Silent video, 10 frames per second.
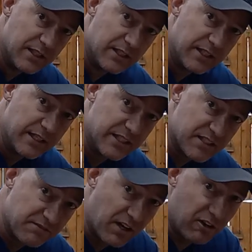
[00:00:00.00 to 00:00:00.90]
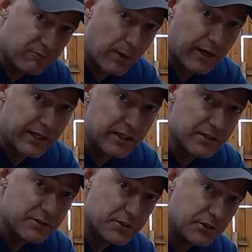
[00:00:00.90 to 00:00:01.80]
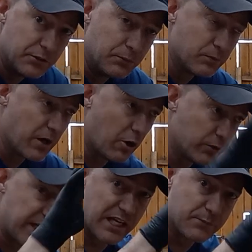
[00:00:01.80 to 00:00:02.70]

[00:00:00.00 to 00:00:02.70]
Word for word: is the valve body to the hoe attachment on the